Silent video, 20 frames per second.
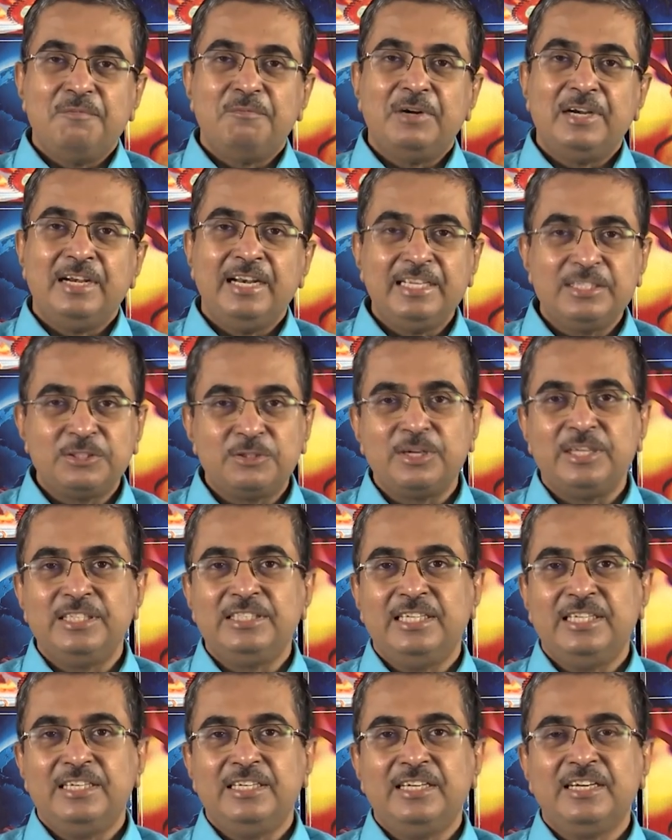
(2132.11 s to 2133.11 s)
But next on
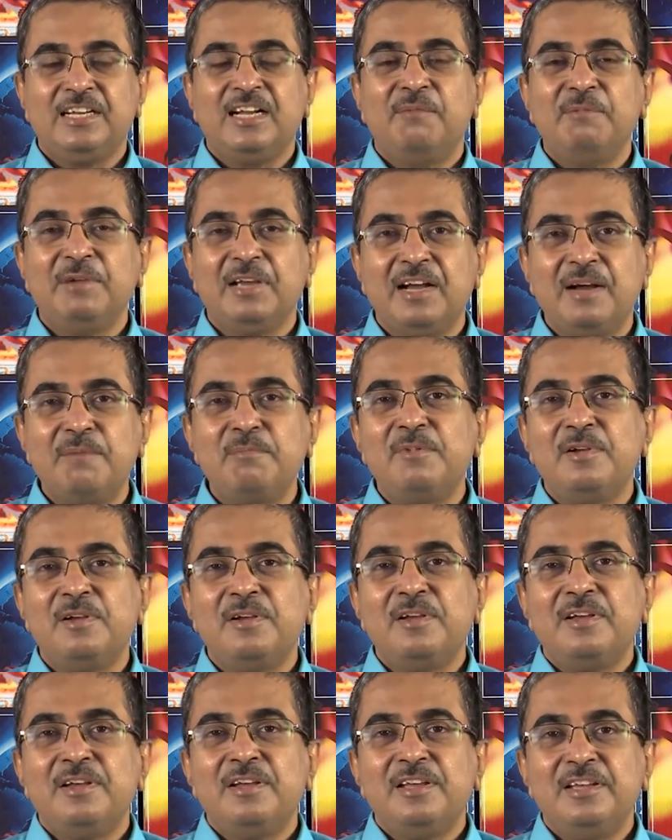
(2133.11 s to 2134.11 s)
agenda coming
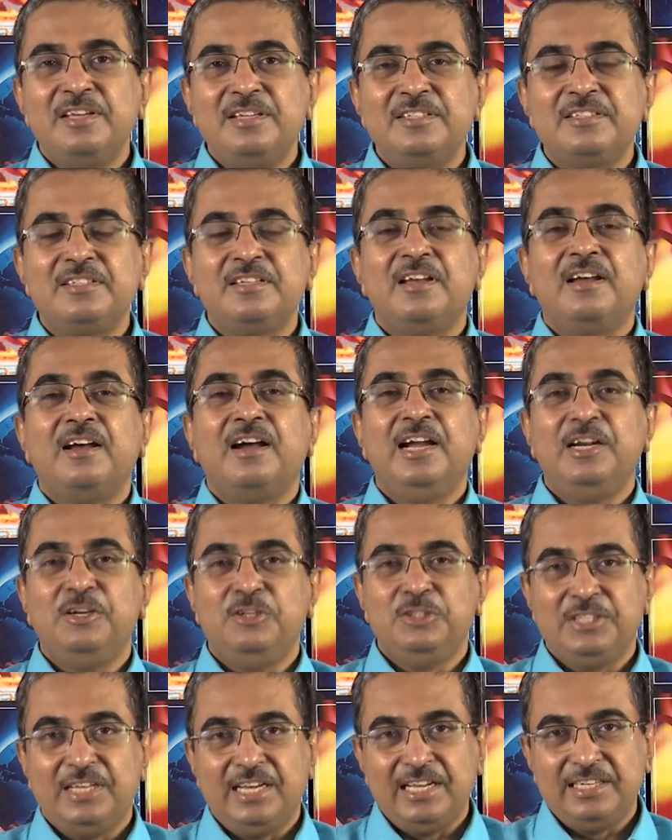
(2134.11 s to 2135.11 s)
up is
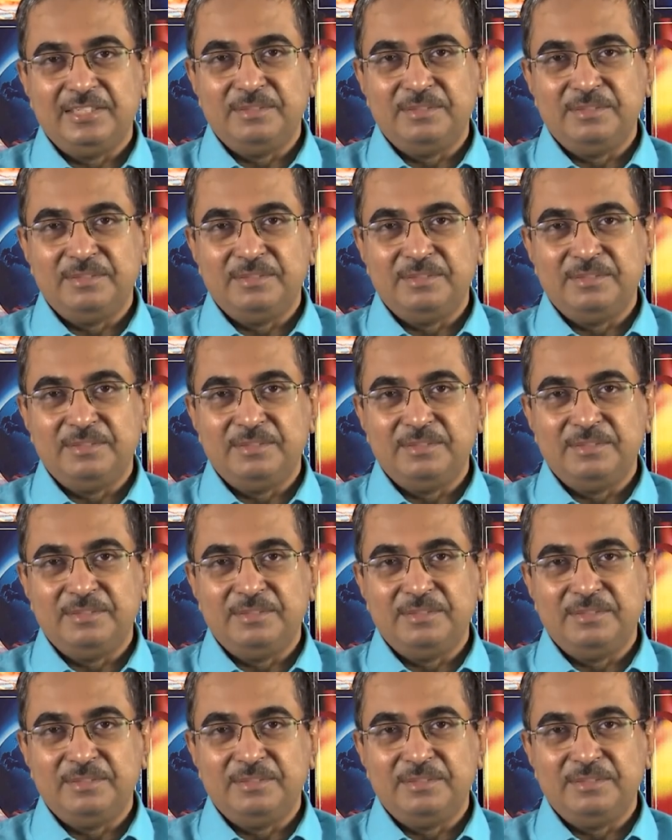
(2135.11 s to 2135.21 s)
hydrogen